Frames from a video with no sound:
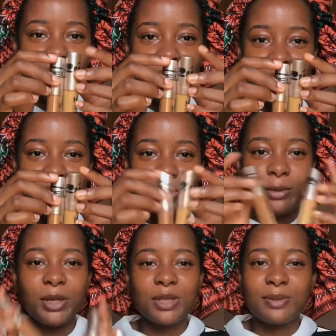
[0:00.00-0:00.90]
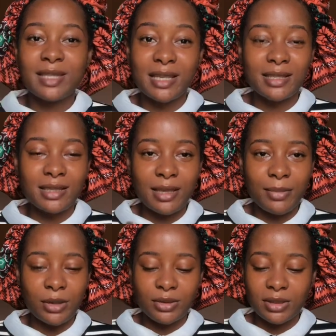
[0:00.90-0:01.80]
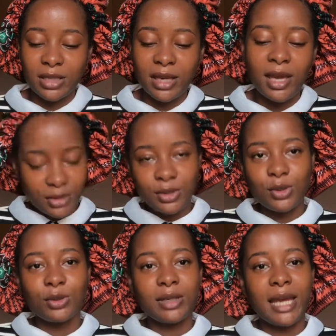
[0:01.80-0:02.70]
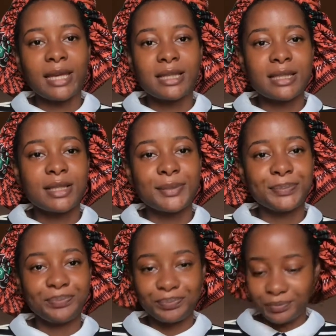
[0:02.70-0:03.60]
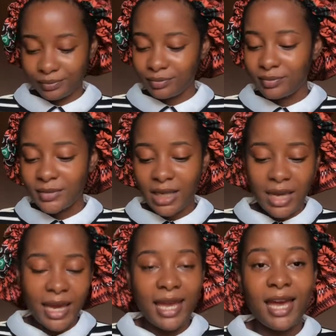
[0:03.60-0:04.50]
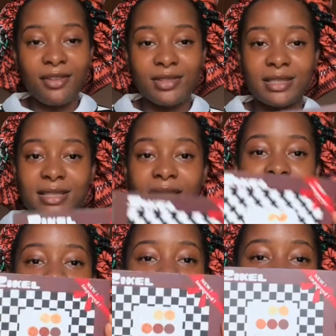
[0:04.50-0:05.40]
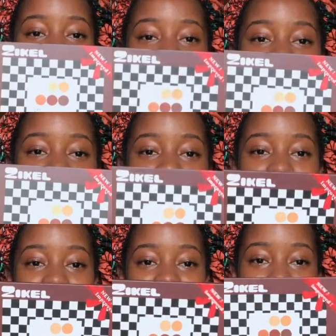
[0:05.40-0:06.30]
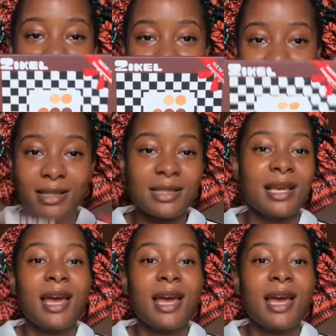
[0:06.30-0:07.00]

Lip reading: So I'm going to be testing them out today. So next, I have the Zikel Cosmetics powder palette.